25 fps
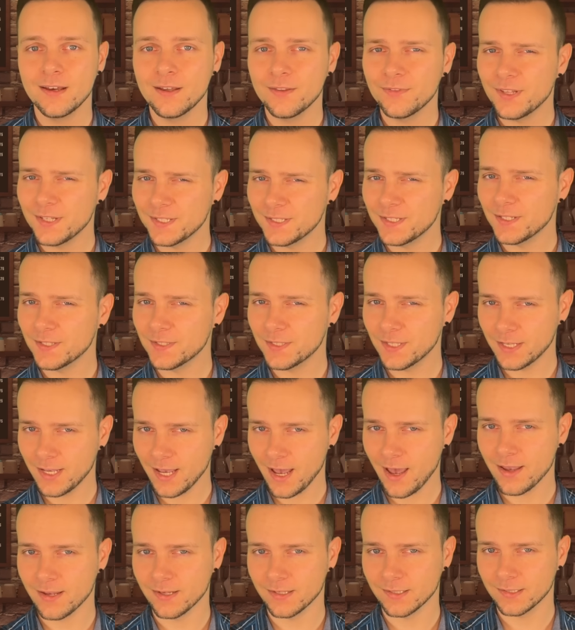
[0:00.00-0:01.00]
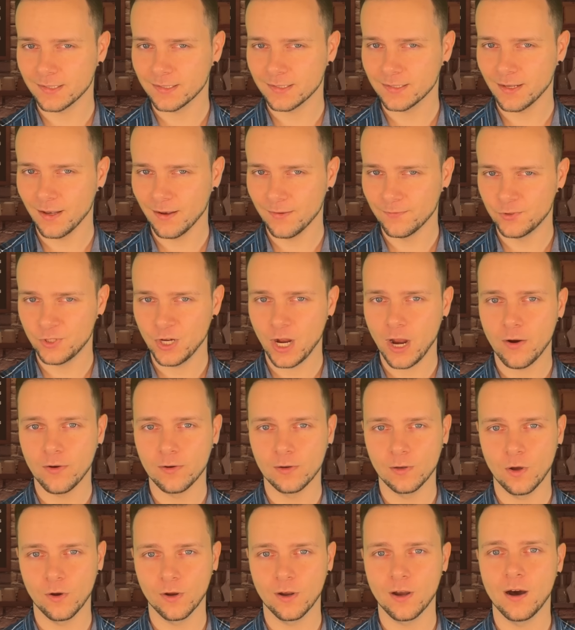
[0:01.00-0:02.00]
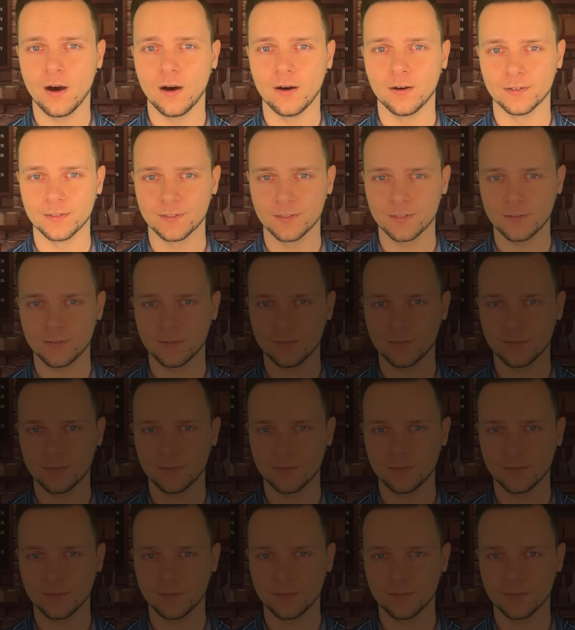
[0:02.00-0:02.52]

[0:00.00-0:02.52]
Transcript: This is the case of Jaren Lockhart.